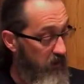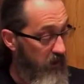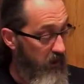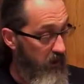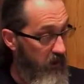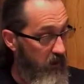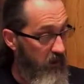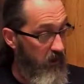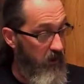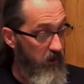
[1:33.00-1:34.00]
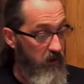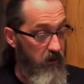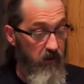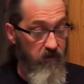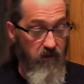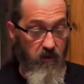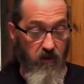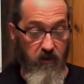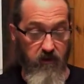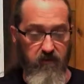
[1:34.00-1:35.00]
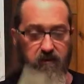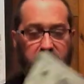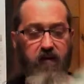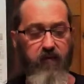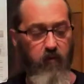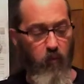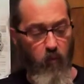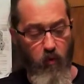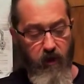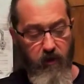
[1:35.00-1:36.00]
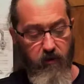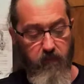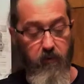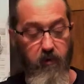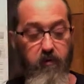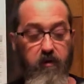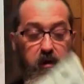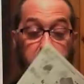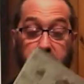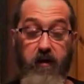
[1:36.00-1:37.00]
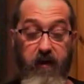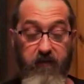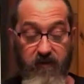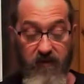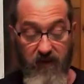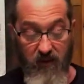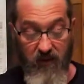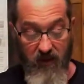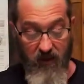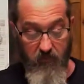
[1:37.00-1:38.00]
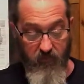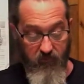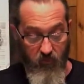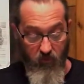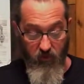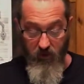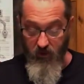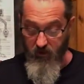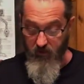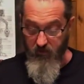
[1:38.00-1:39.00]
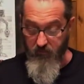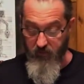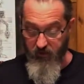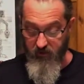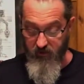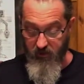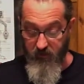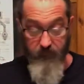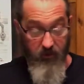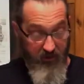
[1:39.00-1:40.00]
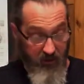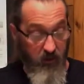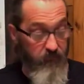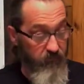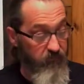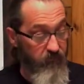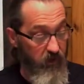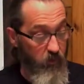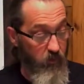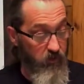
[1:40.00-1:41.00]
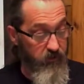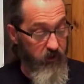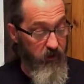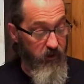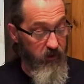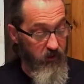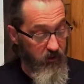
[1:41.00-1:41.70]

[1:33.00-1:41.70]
and it's on kind of a weird blue color. I haven't seen that before, but again, very well done.